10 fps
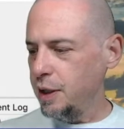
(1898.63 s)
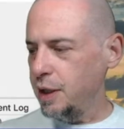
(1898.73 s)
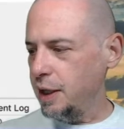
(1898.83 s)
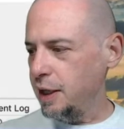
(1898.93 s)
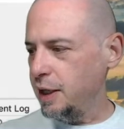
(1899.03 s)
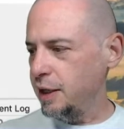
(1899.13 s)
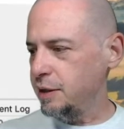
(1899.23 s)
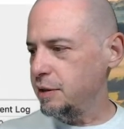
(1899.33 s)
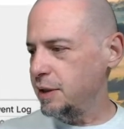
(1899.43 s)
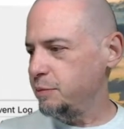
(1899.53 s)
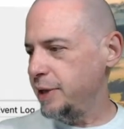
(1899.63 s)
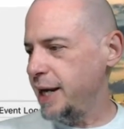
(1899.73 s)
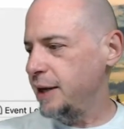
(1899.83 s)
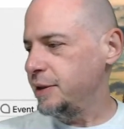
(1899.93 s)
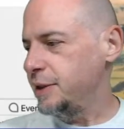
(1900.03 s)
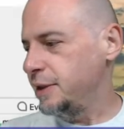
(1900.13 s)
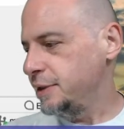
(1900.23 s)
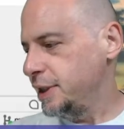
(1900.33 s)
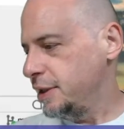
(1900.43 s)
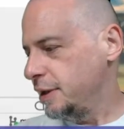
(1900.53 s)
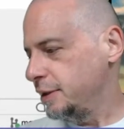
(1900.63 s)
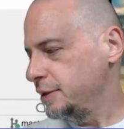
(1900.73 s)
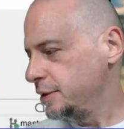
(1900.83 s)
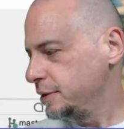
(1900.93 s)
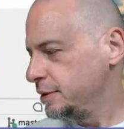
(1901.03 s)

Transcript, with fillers: Uh, so let's break out the C R C cards.